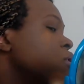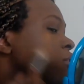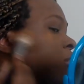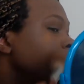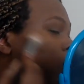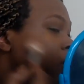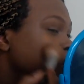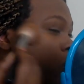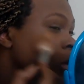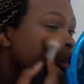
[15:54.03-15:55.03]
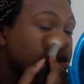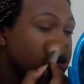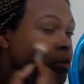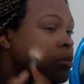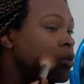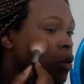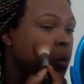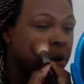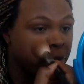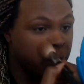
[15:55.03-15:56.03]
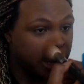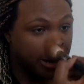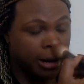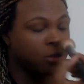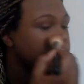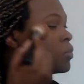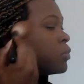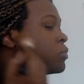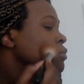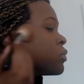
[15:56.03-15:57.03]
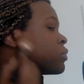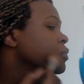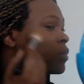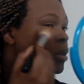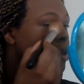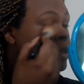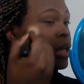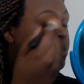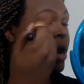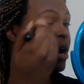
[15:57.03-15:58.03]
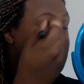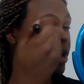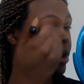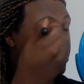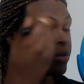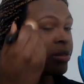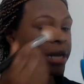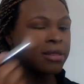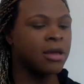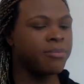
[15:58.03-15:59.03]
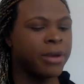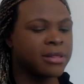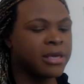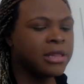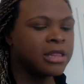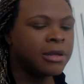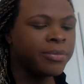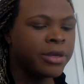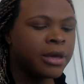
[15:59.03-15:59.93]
there are definitely situations where people have opened up their marriage and that's backfired and that's come back to hit them.